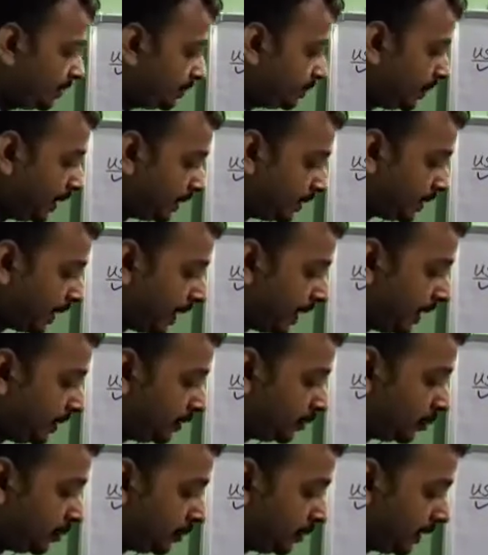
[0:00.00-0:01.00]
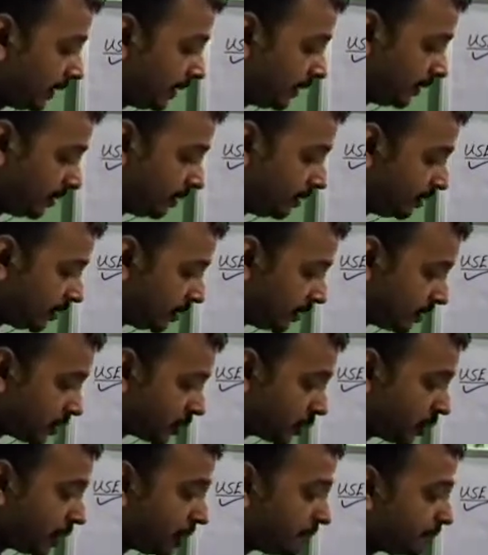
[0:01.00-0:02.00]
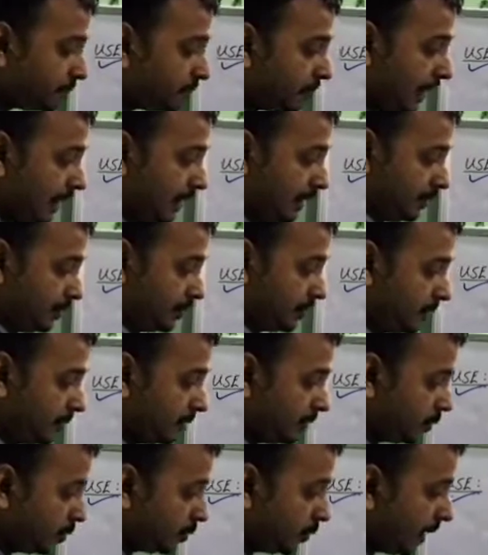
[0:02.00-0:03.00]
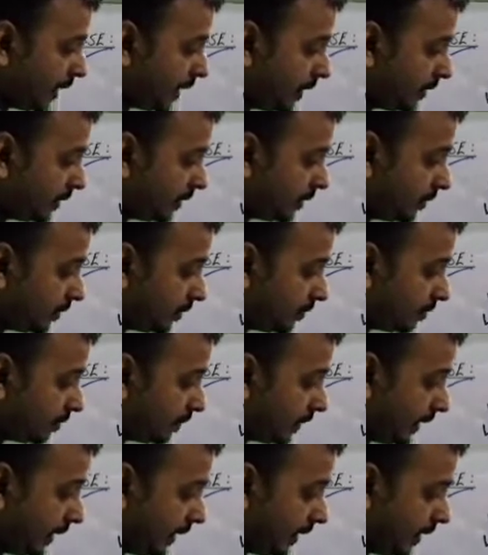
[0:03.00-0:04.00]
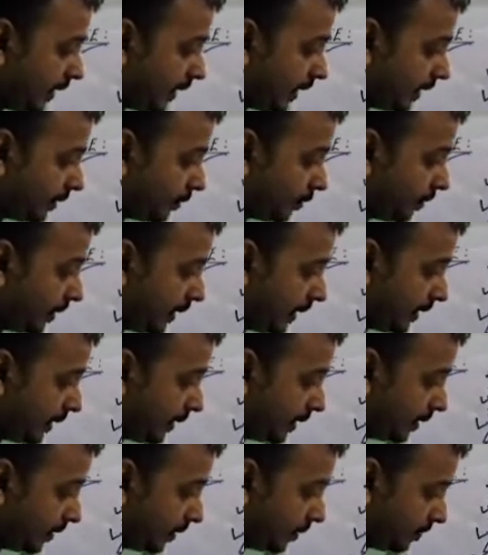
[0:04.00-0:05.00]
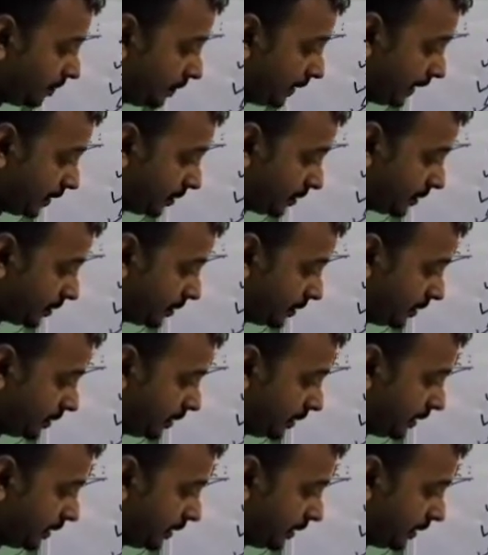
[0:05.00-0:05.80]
but I wrote here she plays. Why here play and why here plays?